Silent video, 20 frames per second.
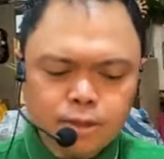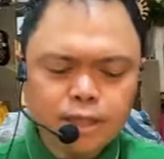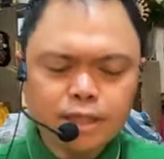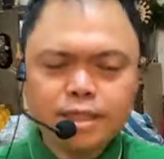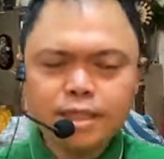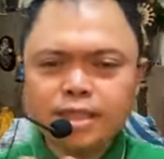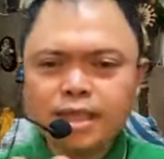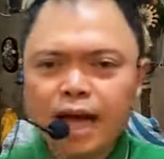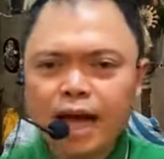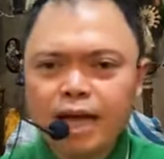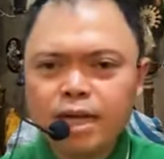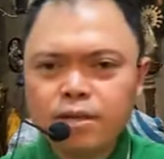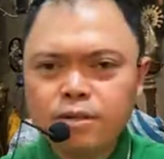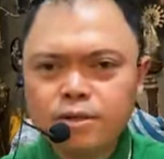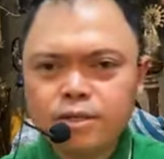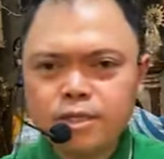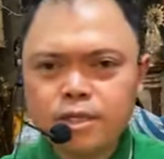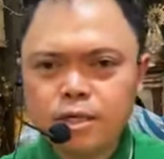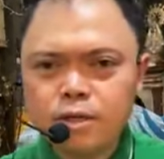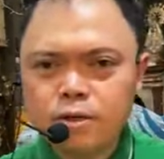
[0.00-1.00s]
Put
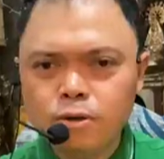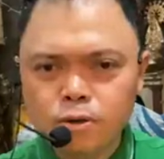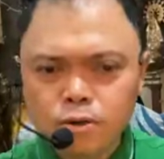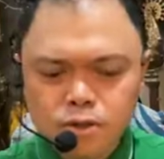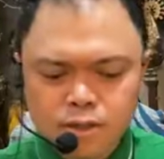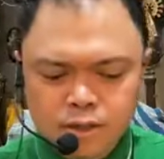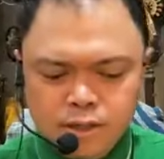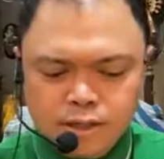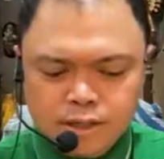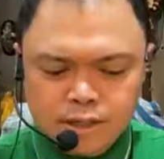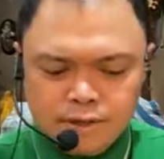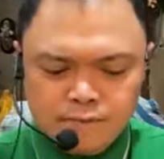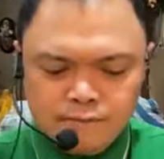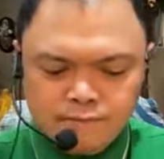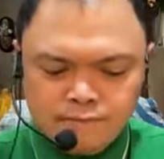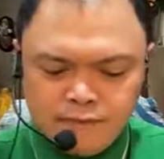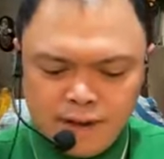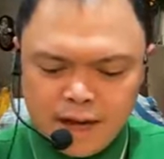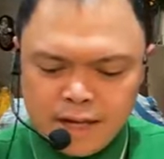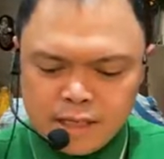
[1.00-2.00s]
aside your delusions
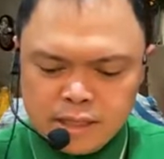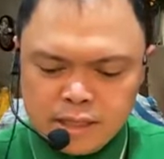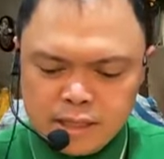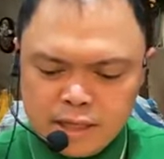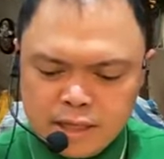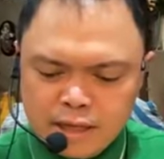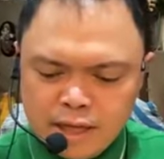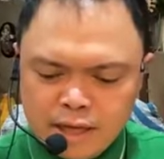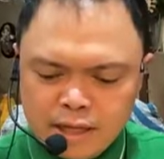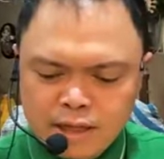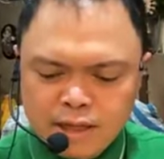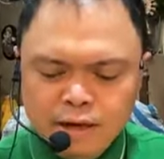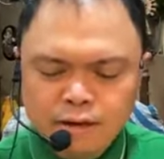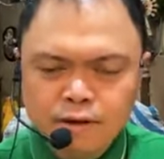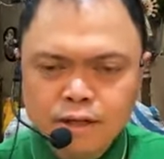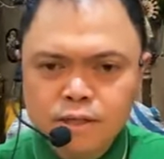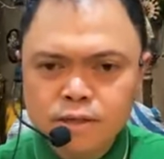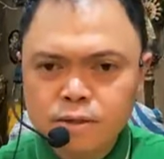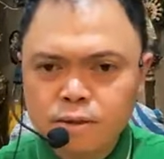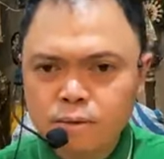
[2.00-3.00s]
and fancy that
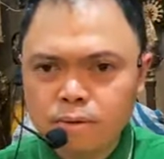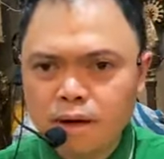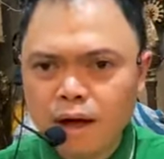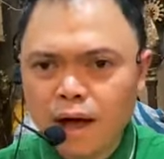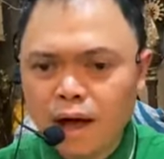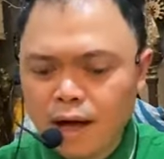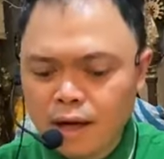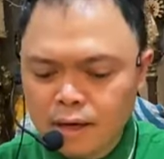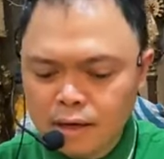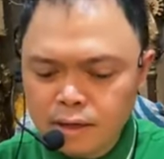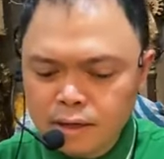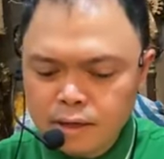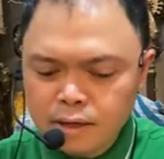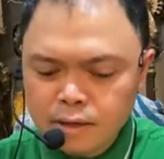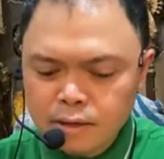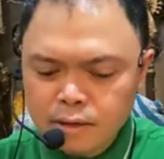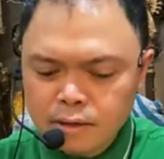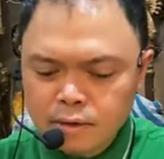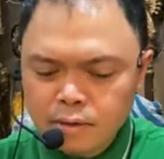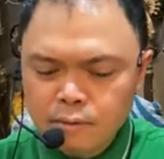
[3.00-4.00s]
there is no God.
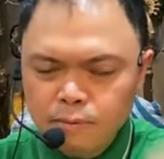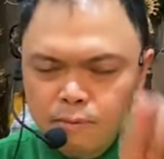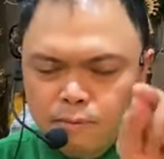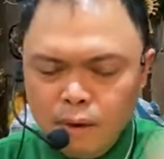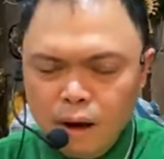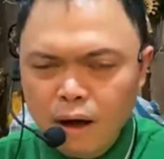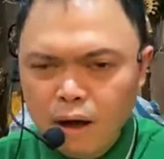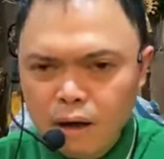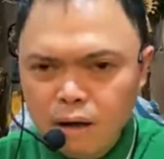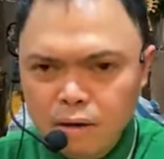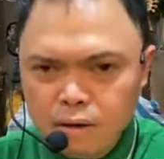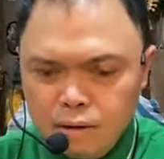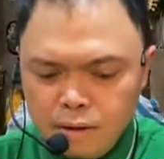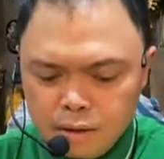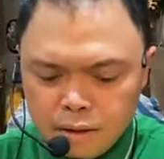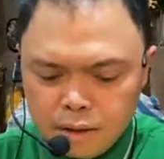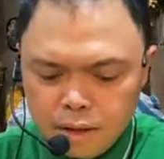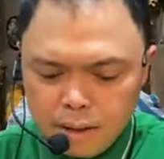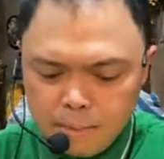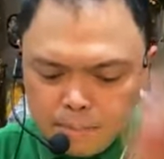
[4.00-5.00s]

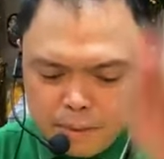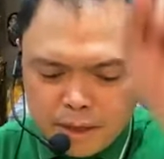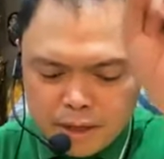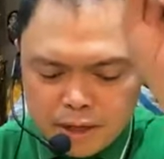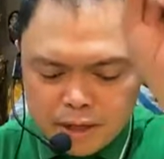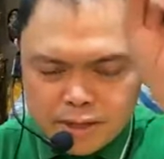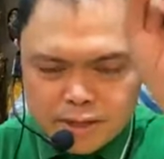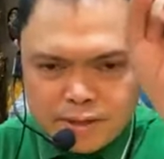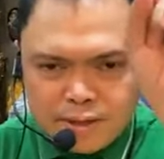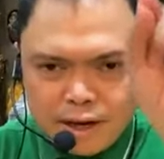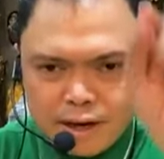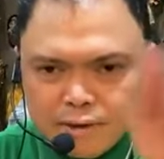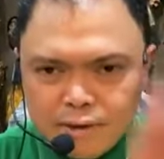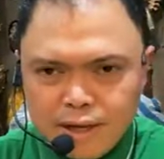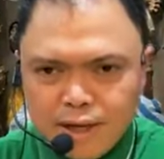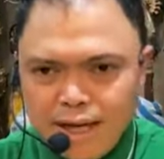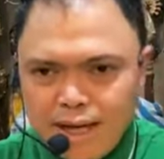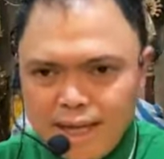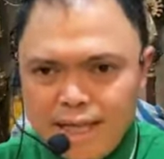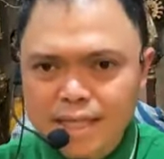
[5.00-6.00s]
Wrong, because
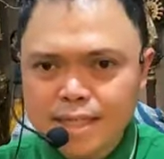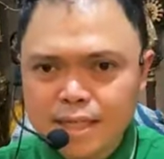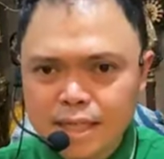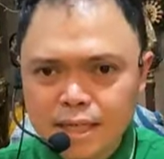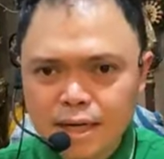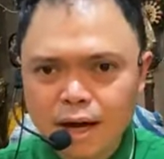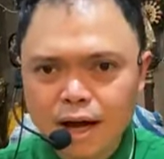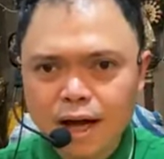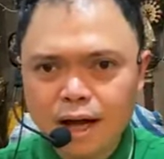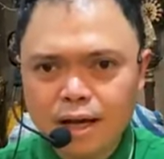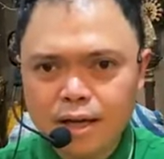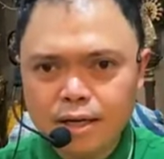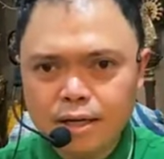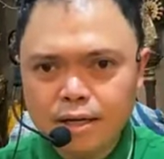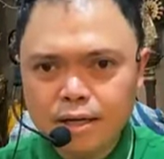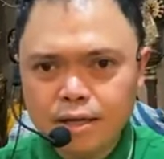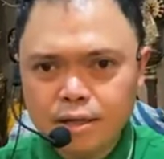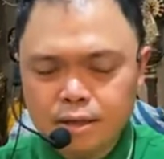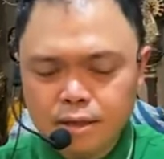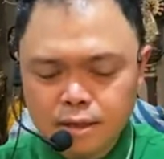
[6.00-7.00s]
there is a God.
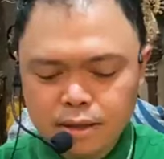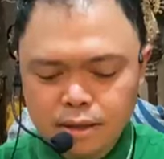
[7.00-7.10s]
